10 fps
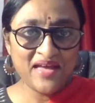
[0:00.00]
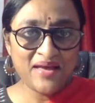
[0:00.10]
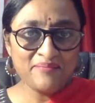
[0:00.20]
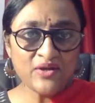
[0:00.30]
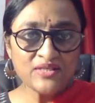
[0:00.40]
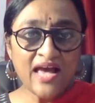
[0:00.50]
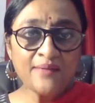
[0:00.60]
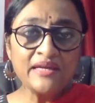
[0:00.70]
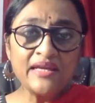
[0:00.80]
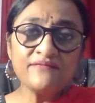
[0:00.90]
because I
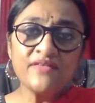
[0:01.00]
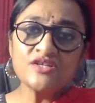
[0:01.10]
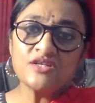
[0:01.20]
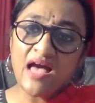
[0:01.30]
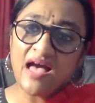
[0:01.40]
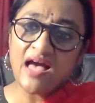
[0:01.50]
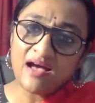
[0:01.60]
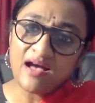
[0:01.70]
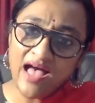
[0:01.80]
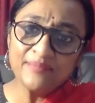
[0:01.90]
believe that
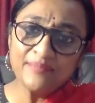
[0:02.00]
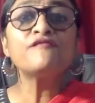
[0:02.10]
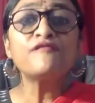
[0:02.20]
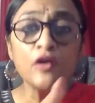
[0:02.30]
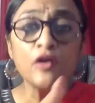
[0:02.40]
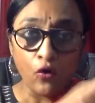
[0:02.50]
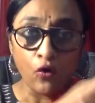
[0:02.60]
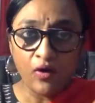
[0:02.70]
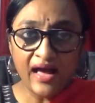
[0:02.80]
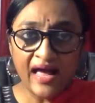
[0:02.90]
I'm in the flow.
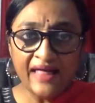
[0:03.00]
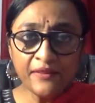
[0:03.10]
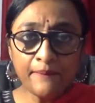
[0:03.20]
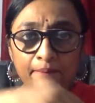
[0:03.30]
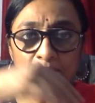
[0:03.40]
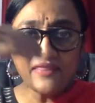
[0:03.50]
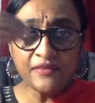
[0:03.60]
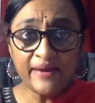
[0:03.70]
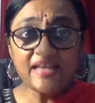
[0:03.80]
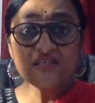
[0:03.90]
And at
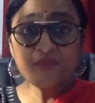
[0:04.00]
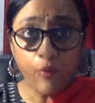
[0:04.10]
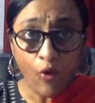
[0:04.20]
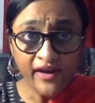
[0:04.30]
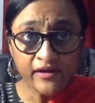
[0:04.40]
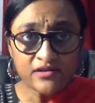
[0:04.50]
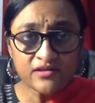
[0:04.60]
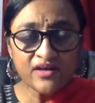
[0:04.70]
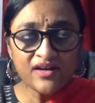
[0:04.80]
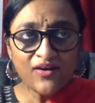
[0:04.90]
the best point
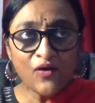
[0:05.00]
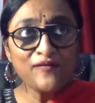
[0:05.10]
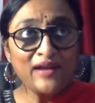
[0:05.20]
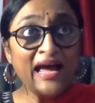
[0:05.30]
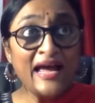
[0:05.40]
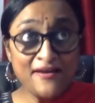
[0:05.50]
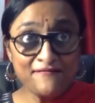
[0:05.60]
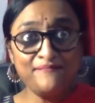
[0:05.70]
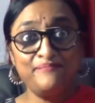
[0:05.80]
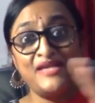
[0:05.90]
of
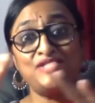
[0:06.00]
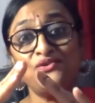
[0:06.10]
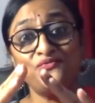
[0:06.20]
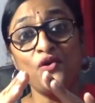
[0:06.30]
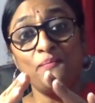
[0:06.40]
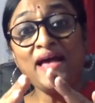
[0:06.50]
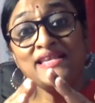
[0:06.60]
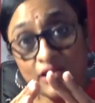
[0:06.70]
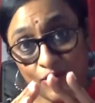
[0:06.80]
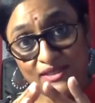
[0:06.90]
life, based on what
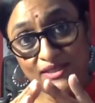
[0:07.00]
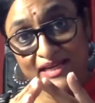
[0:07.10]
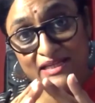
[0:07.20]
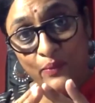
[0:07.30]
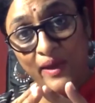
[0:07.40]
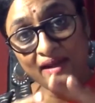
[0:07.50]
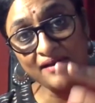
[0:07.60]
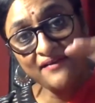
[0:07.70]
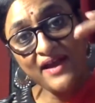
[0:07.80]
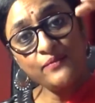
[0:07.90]
Maslow said as well,
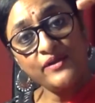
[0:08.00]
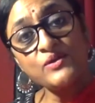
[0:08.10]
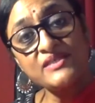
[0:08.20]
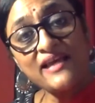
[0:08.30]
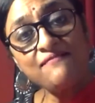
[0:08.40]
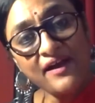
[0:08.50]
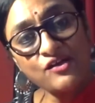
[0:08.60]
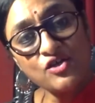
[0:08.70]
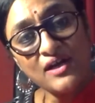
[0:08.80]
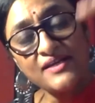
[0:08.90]
right? When you
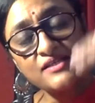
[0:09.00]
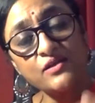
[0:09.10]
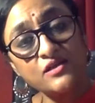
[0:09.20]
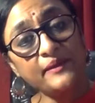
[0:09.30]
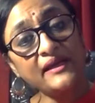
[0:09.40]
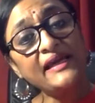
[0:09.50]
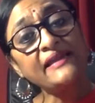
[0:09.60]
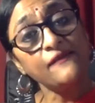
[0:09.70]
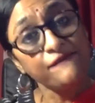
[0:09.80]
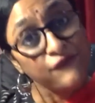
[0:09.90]
self-actualize, you're typically
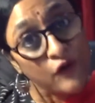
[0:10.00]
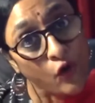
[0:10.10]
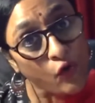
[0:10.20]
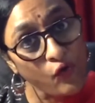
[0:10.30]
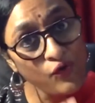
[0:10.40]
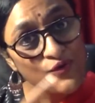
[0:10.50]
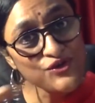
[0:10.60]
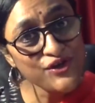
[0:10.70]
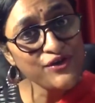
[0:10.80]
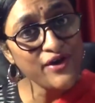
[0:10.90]
in the flow.
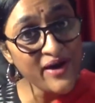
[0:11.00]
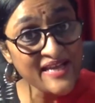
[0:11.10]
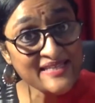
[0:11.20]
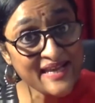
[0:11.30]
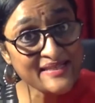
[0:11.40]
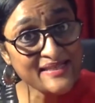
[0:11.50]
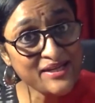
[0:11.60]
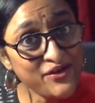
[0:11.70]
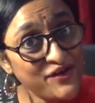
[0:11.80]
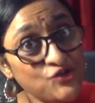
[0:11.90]
So you're your essence
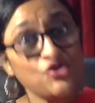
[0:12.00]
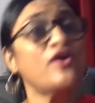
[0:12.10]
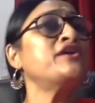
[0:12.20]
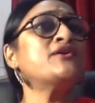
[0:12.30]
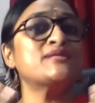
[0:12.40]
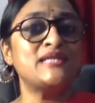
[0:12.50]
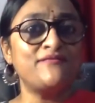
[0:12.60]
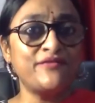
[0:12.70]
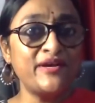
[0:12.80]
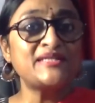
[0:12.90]
and you're enjoying yourself
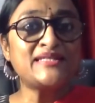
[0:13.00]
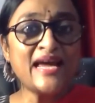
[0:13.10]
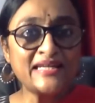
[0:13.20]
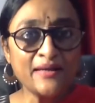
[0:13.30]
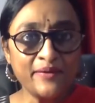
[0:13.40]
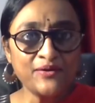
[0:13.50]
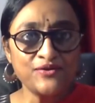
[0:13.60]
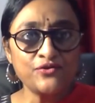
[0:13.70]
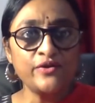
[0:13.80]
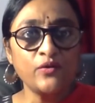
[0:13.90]
and you're ecstatic because
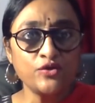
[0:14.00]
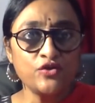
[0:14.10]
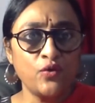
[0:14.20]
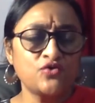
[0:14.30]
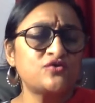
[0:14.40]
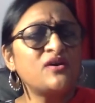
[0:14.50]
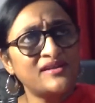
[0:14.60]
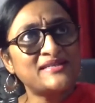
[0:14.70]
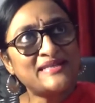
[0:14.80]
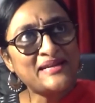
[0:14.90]
you're doing what you want to, not
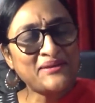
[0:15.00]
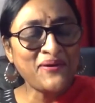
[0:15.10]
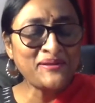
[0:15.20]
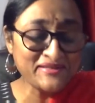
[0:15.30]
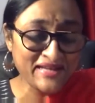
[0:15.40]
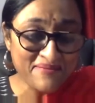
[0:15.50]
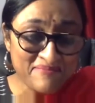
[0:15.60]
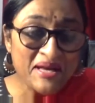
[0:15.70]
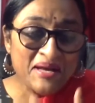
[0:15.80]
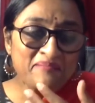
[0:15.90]
ecstatic all the time,
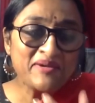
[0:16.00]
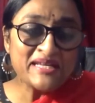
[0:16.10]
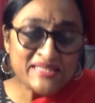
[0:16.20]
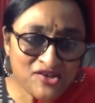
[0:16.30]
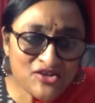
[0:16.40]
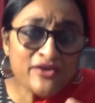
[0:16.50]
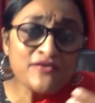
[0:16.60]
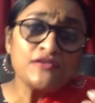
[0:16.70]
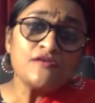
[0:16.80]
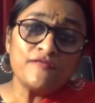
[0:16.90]
but essentially
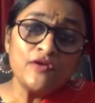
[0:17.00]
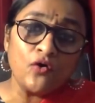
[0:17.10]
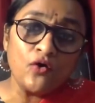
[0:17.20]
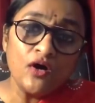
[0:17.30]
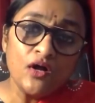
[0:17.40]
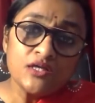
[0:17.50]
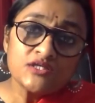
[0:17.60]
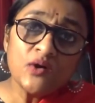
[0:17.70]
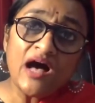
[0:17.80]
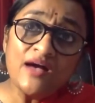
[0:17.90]
you're in the flow.
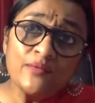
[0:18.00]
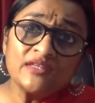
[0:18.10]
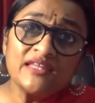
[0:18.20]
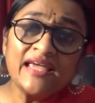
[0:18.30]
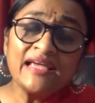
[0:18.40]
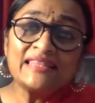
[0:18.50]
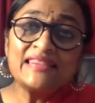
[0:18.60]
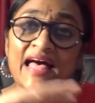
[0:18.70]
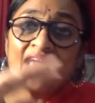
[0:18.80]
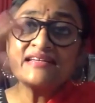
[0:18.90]
So I would think
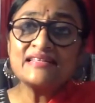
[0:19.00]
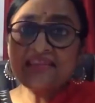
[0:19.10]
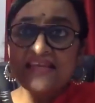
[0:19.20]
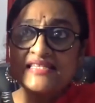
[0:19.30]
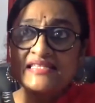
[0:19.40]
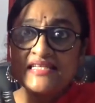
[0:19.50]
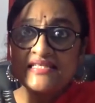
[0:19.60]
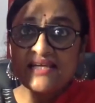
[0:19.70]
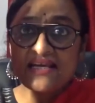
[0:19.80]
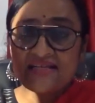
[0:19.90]
that these
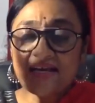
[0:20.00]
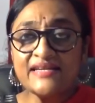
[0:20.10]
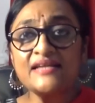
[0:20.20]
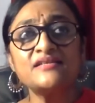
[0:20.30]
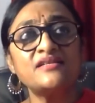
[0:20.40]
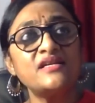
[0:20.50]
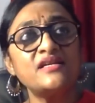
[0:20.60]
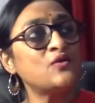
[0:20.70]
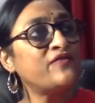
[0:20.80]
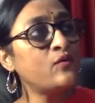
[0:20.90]
distinct identities
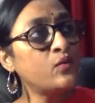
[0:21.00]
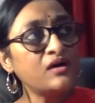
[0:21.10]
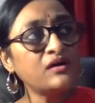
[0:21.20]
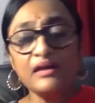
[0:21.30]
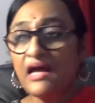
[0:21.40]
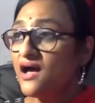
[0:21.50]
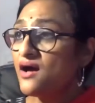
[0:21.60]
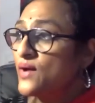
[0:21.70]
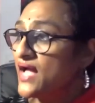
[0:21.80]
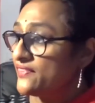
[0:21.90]
of I work
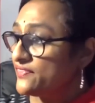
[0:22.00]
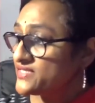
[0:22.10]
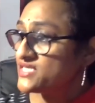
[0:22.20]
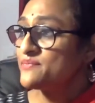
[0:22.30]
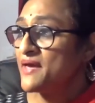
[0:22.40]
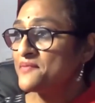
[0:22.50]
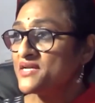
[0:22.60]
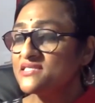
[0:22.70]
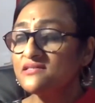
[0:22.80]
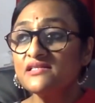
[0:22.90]
now and this is my
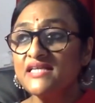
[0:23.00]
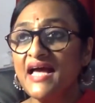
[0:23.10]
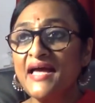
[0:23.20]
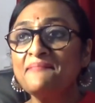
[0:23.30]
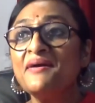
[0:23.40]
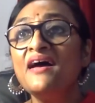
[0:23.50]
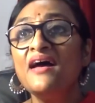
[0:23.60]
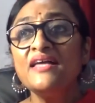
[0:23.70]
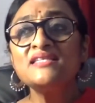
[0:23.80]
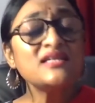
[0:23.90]
personal time
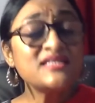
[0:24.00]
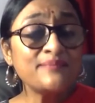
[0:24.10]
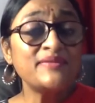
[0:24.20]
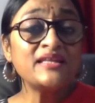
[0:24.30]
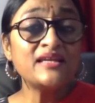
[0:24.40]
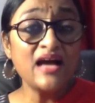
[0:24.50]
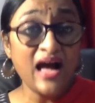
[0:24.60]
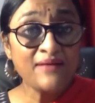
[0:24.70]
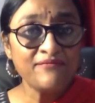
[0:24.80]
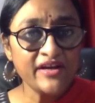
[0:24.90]
is not something that
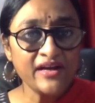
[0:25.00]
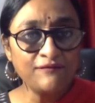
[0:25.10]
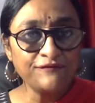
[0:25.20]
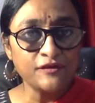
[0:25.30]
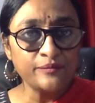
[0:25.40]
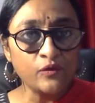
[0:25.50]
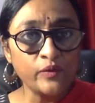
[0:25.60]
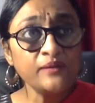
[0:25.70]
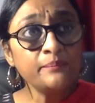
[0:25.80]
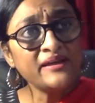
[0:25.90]
I'm very comfortable
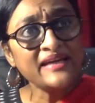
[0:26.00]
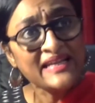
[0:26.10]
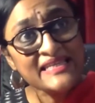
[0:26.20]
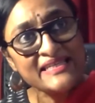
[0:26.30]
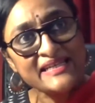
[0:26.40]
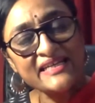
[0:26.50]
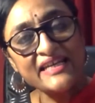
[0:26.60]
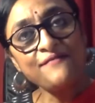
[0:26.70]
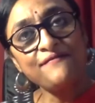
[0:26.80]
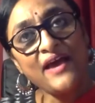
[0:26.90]
with. But instead,
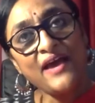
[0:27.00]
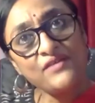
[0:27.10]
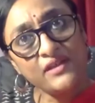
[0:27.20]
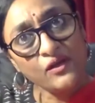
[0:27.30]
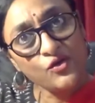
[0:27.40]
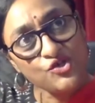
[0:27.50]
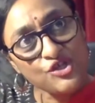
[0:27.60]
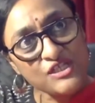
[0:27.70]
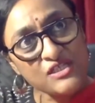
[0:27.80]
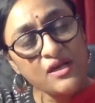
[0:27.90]
if everything could
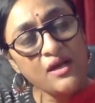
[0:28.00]
just,